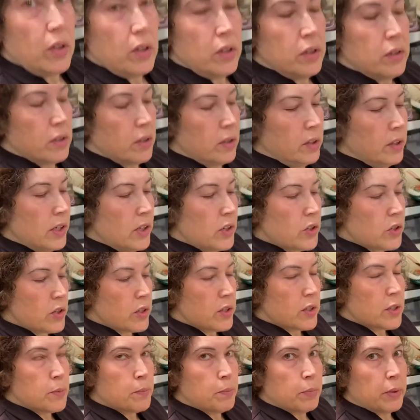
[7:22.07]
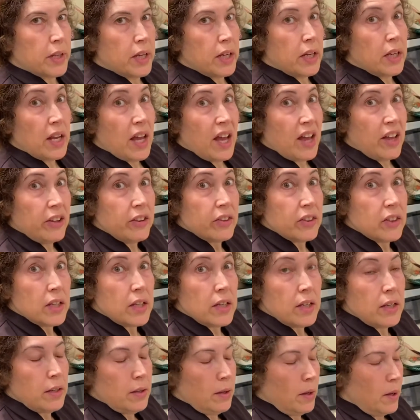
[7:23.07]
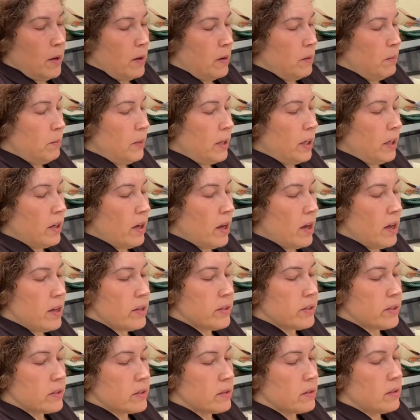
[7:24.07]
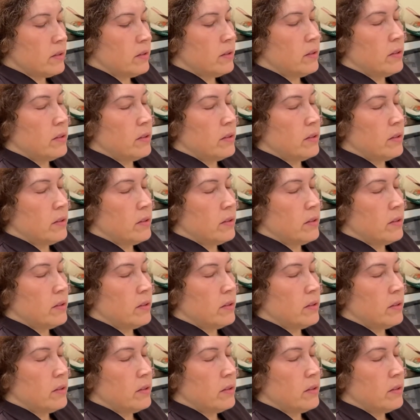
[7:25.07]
delicious plate, healthy migas.